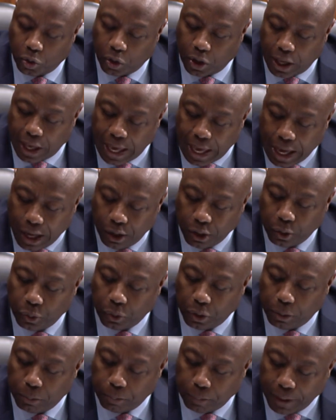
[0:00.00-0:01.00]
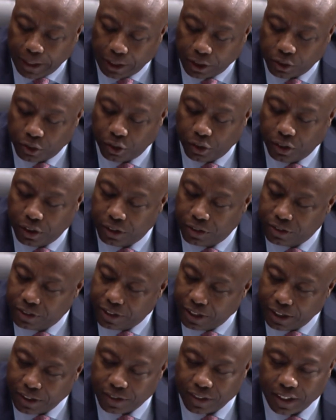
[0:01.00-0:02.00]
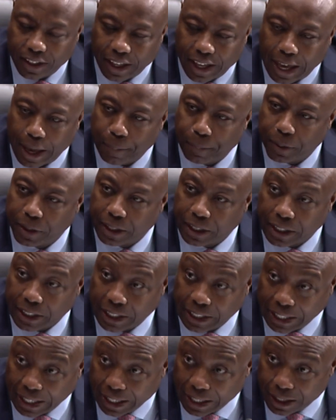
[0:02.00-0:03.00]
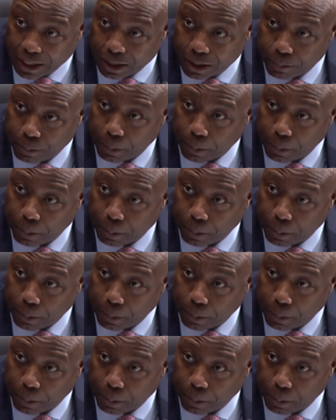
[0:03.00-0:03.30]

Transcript: how do we make sure this doesn't happen again.